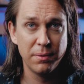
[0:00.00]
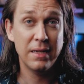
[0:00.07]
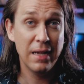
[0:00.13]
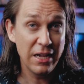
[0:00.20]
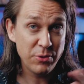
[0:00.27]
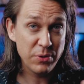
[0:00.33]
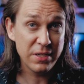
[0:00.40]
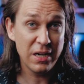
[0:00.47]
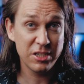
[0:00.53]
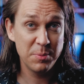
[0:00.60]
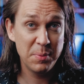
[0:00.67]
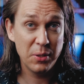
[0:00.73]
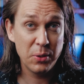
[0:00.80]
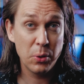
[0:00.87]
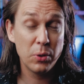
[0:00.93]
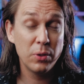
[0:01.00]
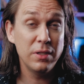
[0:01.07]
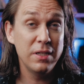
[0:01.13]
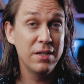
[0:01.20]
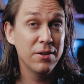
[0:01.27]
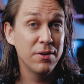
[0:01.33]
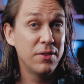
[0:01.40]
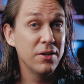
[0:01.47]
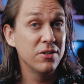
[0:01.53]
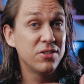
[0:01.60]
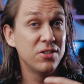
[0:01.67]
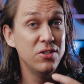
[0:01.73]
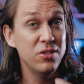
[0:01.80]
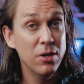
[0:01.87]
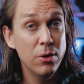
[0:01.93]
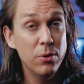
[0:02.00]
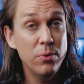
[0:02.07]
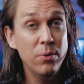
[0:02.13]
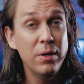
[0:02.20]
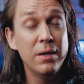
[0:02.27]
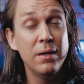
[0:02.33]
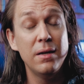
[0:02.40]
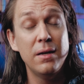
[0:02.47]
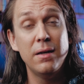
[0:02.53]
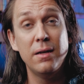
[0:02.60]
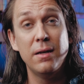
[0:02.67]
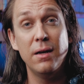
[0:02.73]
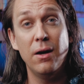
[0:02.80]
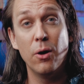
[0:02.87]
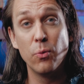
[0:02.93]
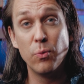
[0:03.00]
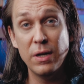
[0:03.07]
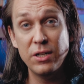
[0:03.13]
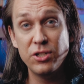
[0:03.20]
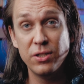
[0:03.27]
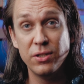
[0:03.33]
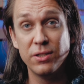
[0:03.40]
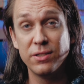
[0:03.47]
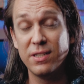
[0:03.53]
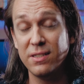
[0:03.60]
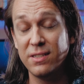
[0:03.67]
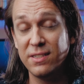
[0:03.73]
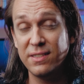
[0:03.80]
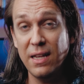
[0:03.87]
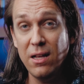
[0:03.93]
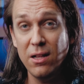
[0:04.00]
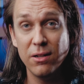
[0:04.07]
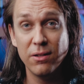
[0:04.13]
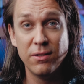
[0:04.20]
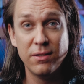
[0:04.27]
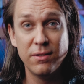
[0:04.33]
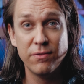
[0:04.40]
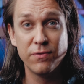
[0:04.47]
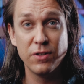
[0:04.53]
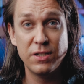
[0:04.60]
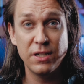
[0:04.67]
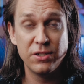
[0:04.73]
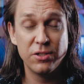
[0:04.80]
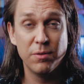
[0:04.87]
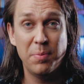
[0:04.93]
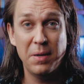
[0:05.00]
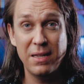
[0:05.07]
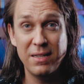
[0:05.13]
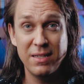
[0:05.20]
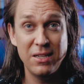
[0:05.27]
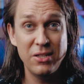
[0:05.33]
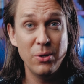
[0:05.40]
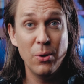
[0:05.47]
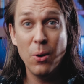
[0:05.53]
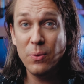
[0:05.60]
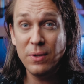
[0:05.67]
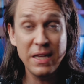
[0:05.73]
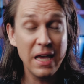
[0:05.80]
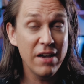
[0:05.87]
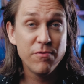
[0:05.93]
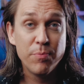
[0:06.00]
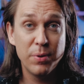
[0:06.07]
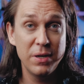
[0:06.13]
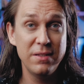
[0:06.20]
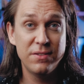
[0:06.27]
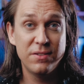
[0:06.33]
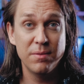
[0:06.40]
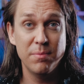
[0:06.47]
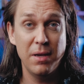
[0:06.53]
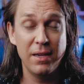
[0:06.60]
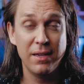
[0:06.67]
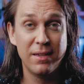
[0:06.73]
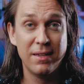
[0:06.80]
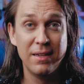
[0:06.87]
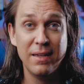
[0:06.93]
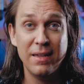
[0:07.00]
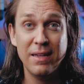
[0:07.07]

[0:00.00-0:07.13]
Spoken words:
As we talked about earlier, there's no original to sell for digital painting. You only have prints to make.